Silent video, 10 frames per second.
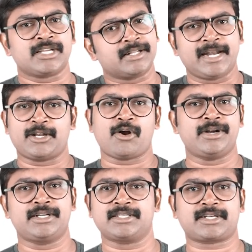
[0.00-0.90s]
and later
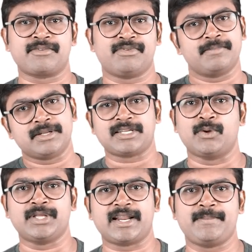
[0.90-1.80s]
on it is confirmed that
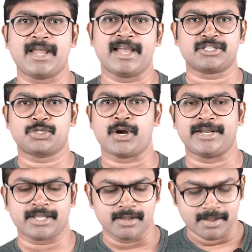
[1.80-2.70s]
Saudi Arabia has
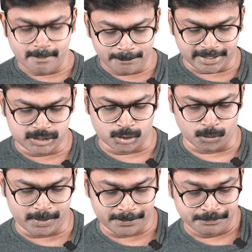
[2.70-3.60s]
joined the BRICS
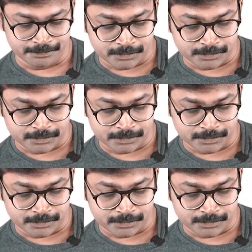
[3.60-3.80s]
grouping.